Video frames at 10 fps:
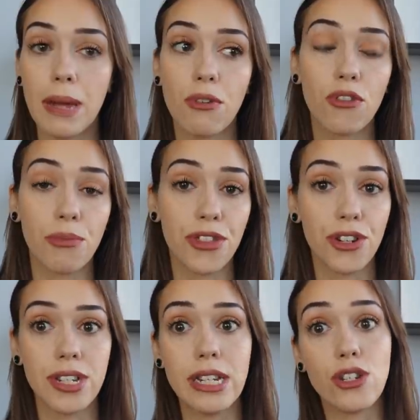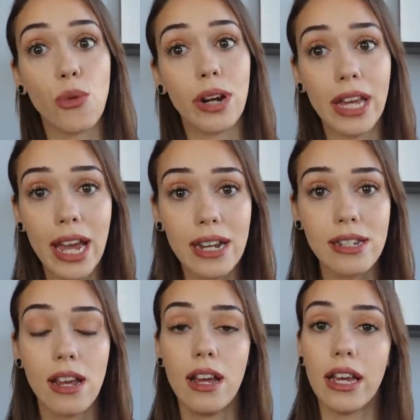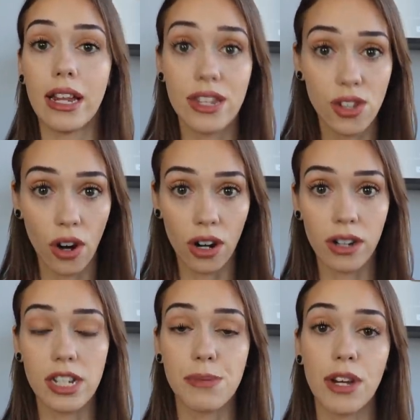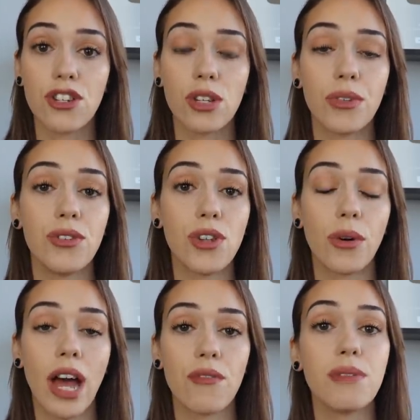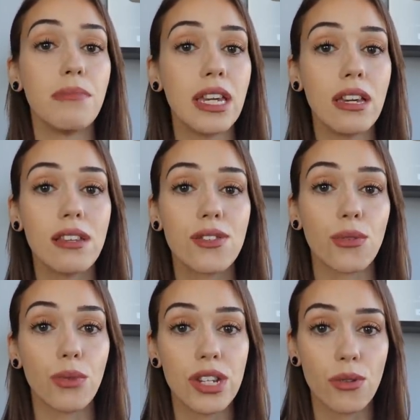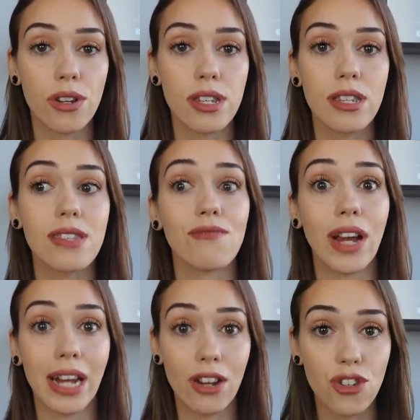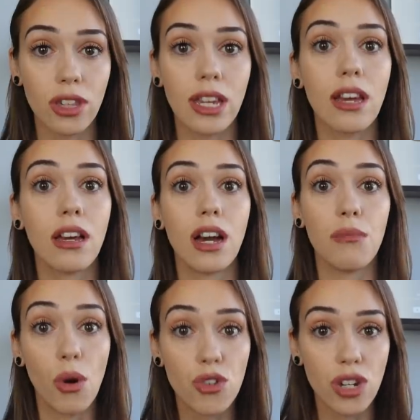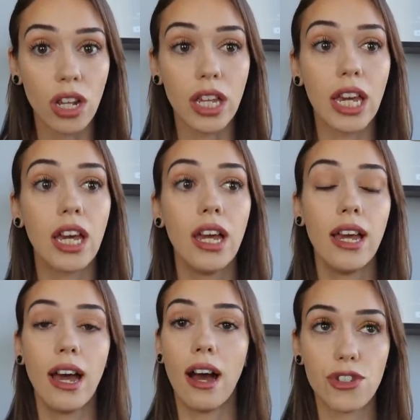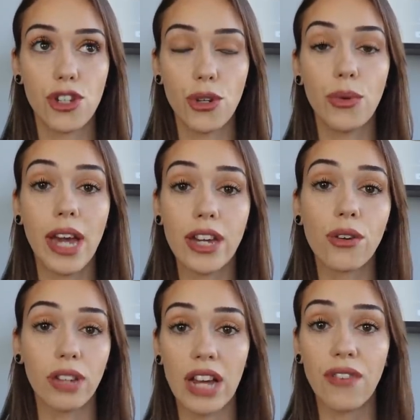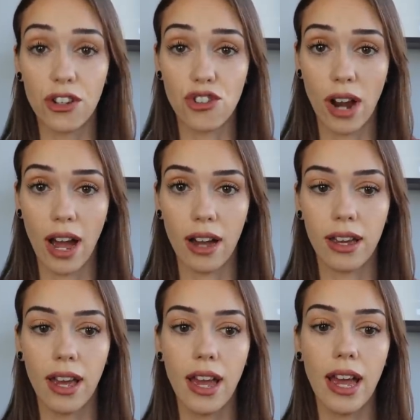paper from 13 to 28. It is hard, especially when you don't have the means, the resources, financially, emotionally, to get your life on track.